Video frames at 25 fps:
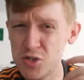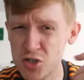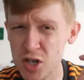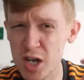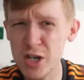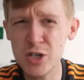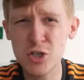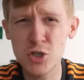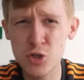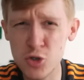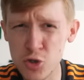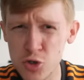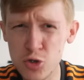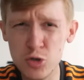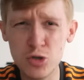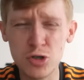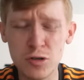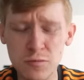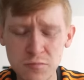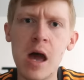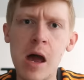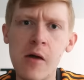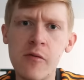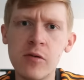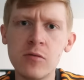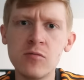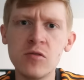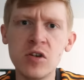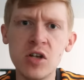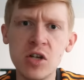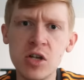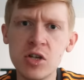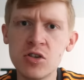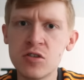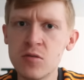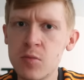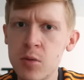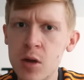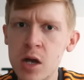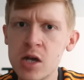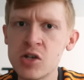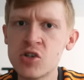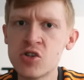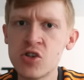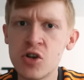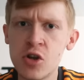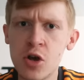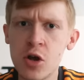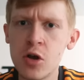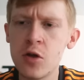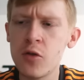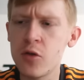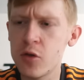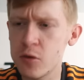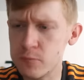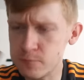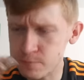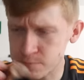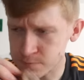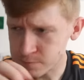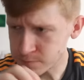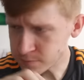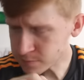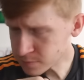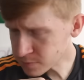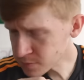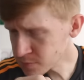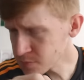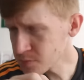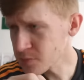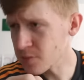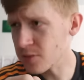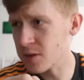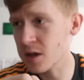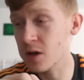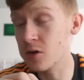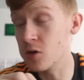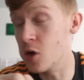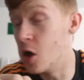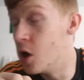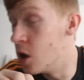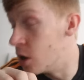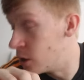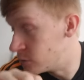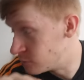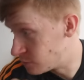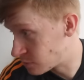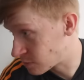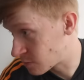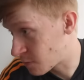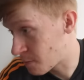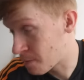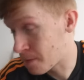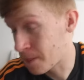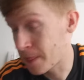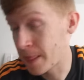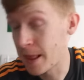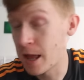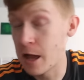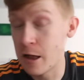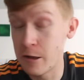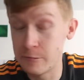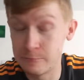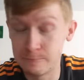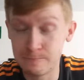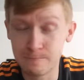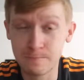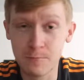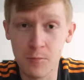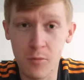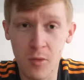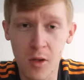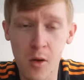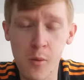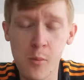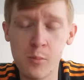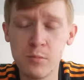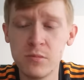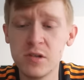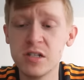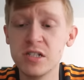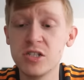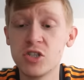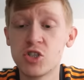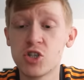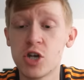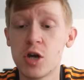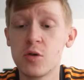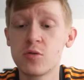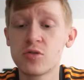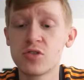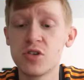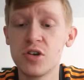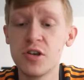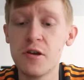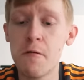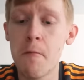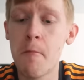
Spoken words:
It tastes good. Heaven really is a place on earth. Nearly choked on